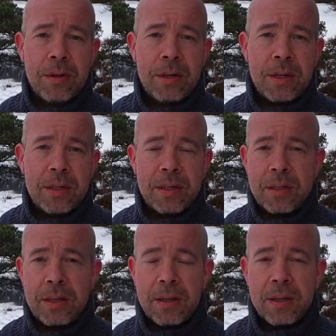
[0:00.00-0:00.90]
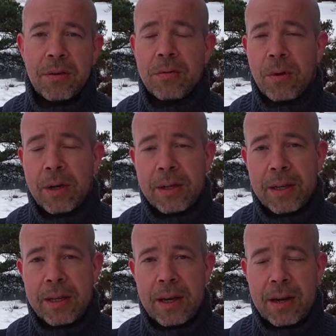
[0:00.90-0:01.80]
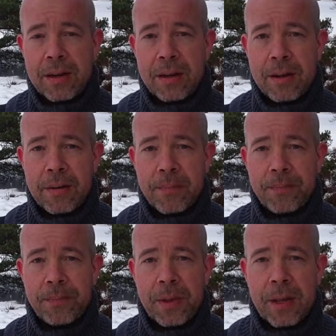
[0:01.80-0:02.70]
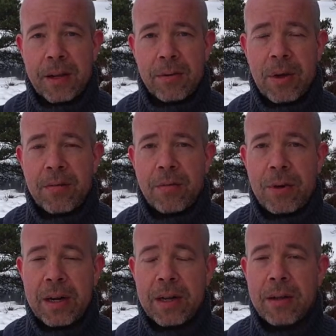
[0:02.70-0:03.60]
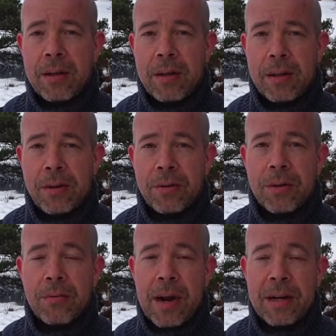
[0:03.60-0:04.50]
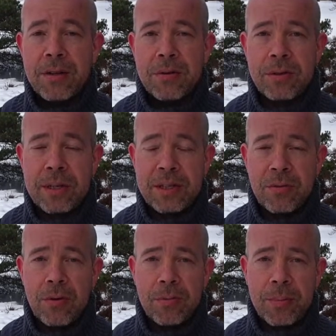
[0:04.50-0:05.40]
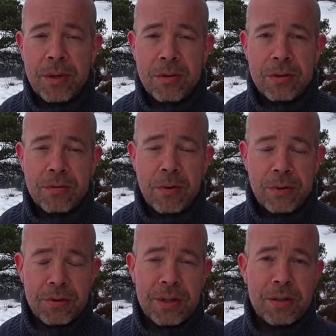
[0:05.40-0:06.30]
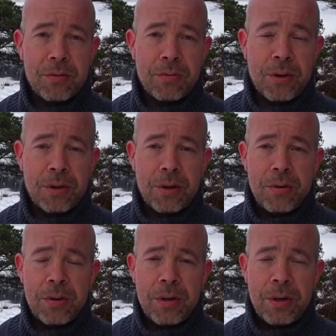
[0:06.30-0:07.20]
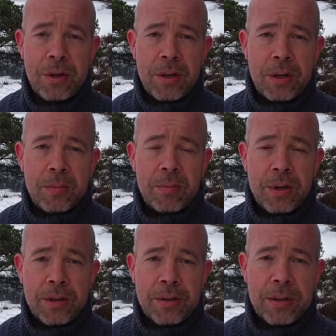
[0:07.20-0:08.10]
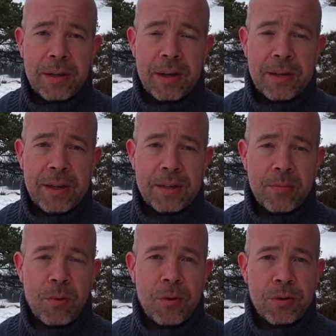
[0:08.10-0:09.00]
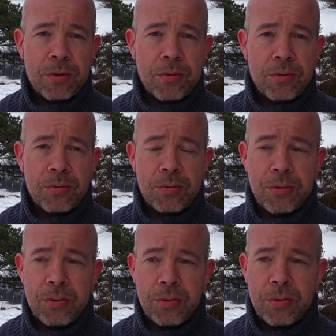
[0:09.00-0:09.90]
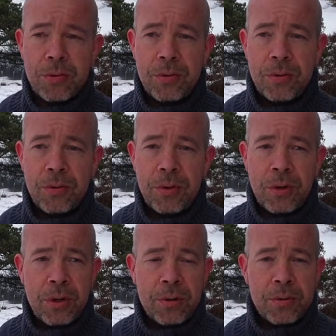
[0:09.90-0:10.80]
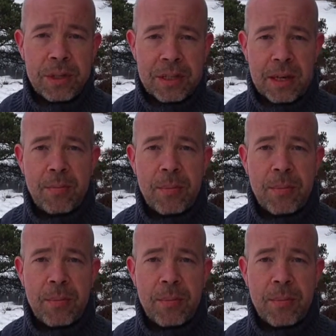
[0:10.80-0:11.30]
It's good quality, and you have really good range on this drone because of OcuSync 2.0. But I think it's important to do this step